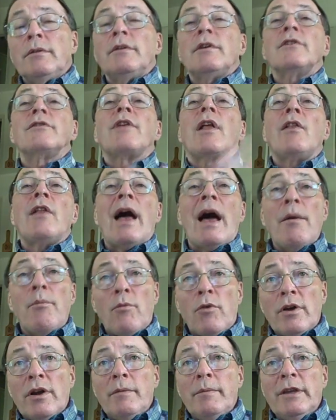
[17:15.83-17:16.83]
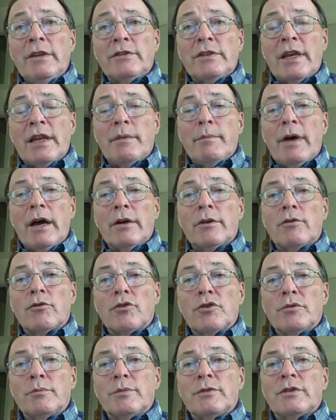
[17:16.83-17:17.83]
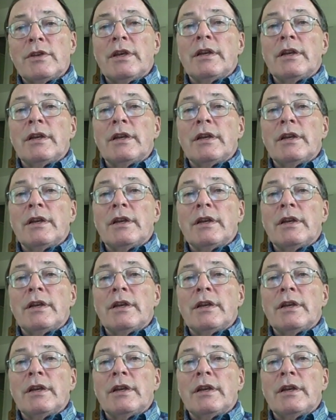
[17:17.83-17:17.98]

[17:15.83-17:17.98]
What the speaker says: There's a lot more to be said about groups.